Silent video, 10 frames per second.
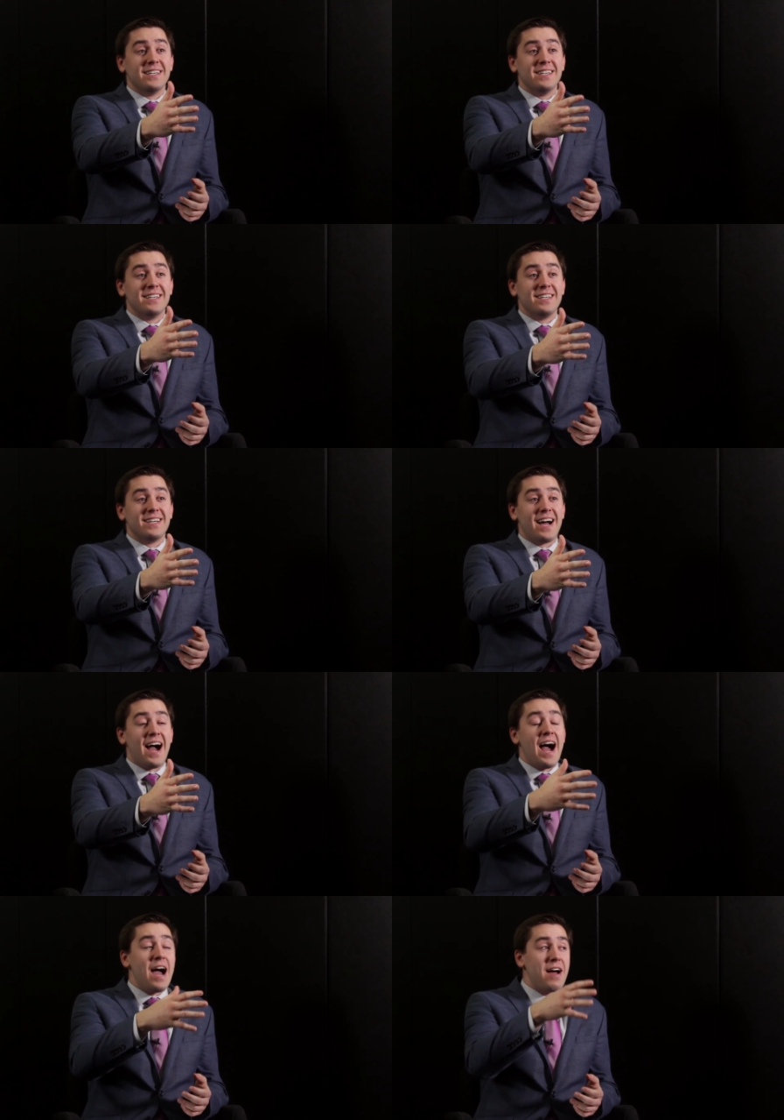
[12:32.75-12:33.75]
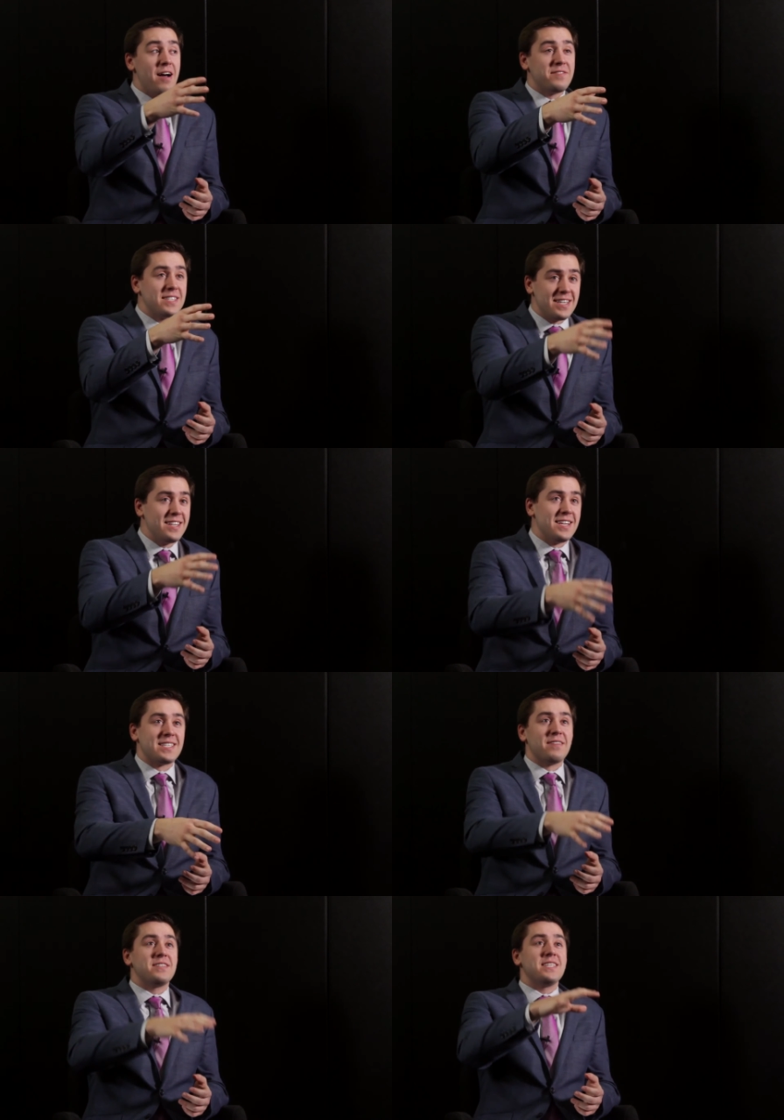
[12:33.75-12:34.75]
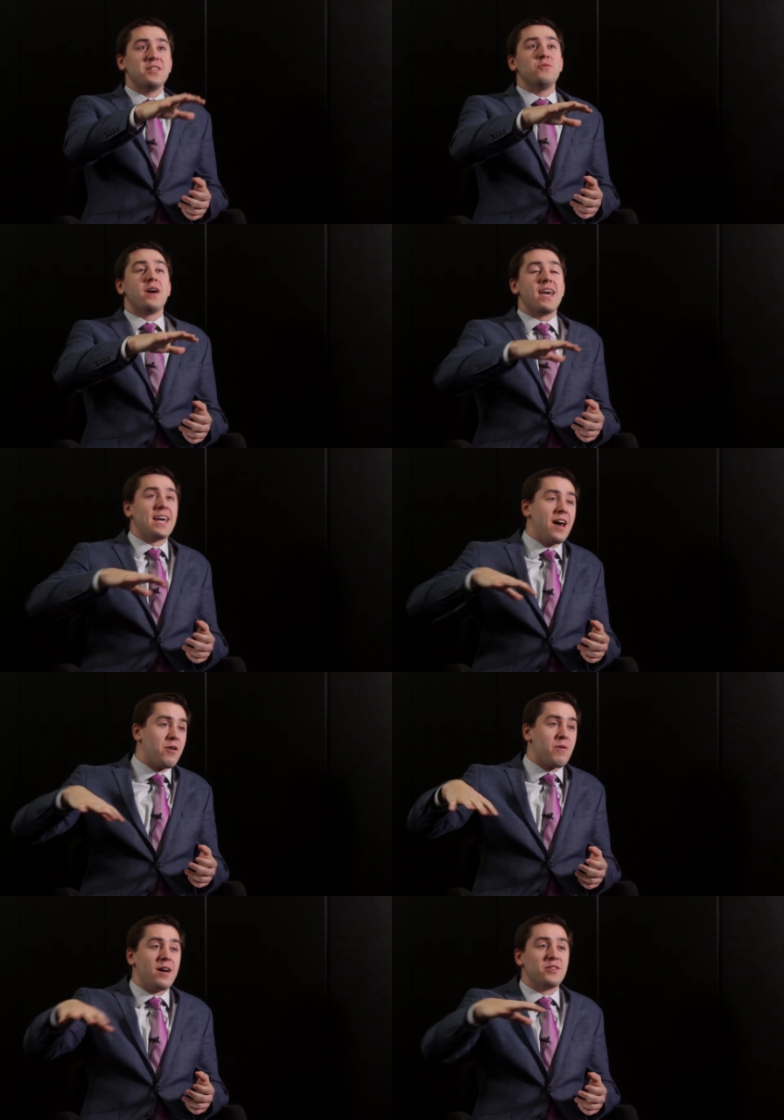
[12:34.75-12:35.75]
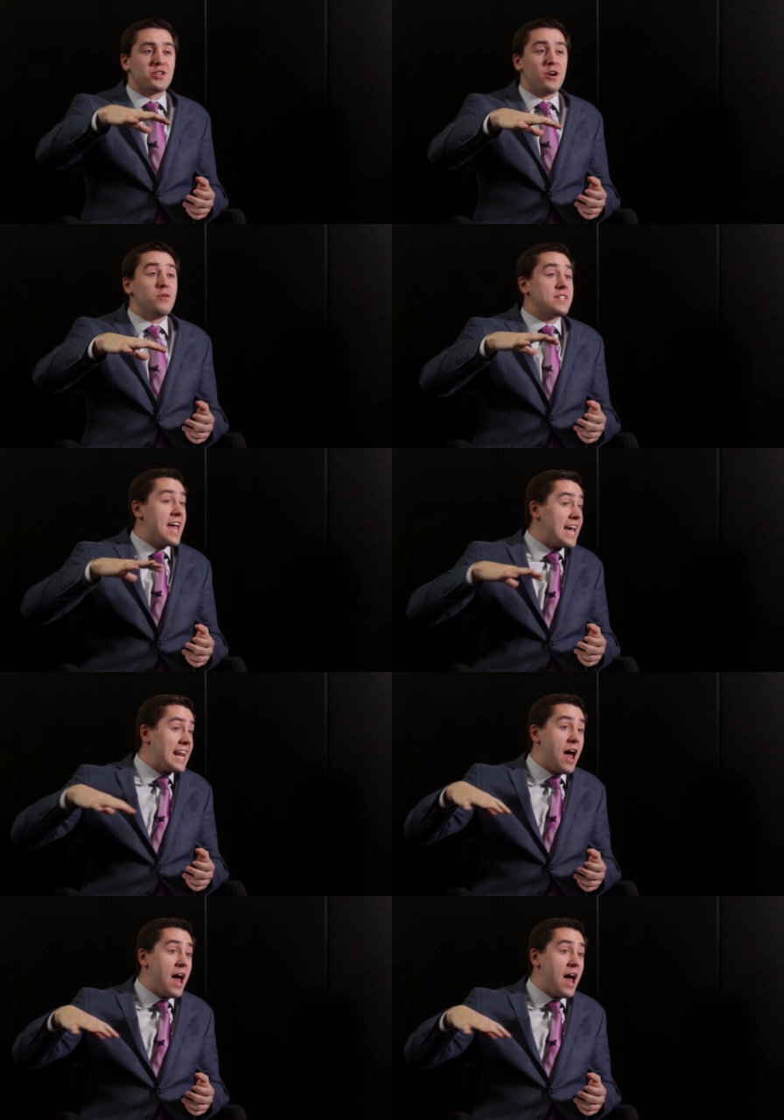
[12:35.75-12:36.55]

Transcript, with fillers: charged up, you know what I'm saying? I've seen this. I've seen you hanging out around the shows, hanging